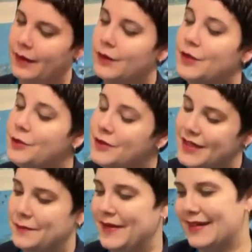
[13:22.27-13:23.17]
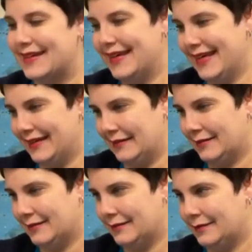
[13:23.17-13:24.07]
You can be a king.
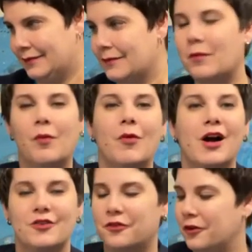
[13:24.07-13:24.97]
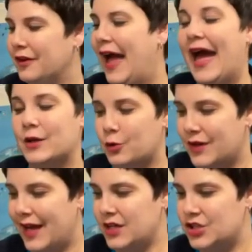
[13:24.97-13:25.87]
Marvel at
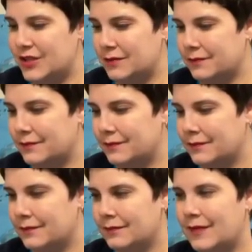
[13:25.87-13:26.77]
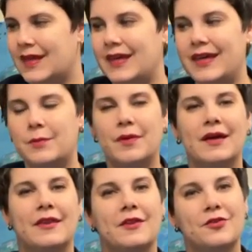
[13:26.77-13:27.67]
creation. Keep
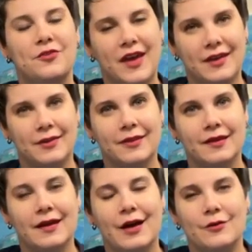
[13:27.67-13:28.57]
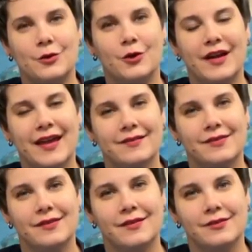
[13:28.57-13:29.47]
the faith of your
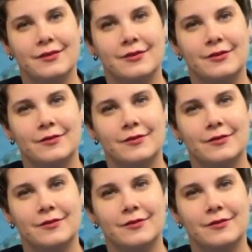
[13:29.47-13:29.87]
ancestors.